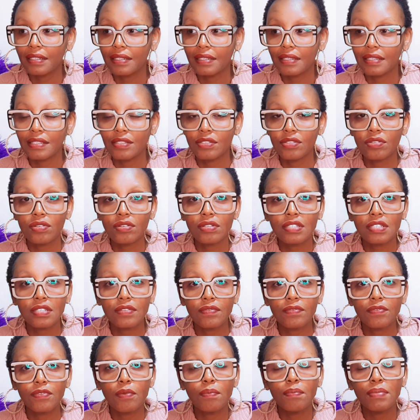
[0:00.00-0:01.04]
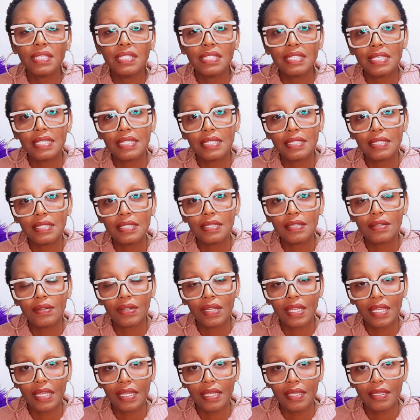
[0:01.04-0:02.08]
is not for business,
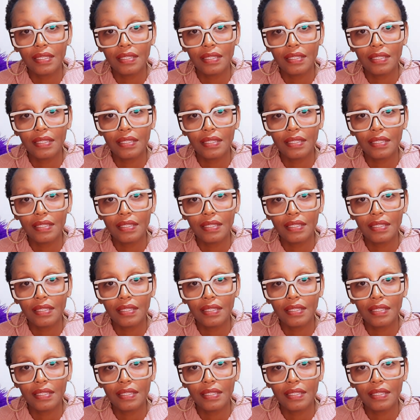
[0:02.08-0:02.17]
okay?